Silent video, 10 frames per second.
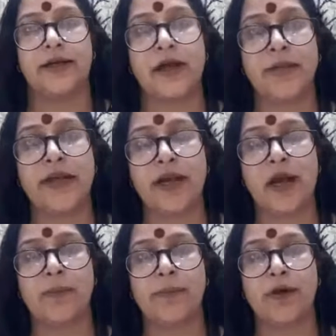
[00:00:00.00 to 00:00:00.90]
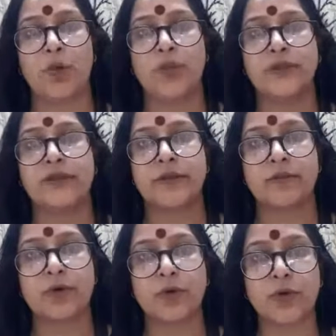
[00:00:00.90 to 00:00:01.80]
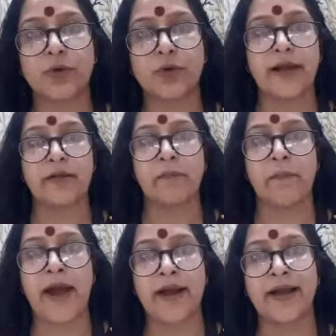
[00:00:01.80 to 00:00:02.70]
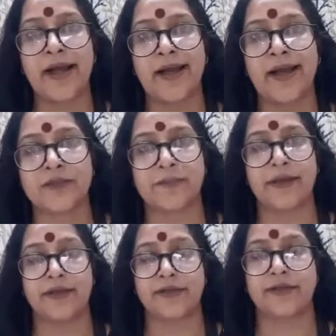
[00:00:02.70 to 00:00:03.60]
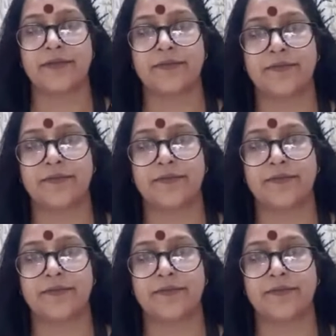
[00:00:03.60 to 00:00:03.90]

coming up with some good and bad aspects,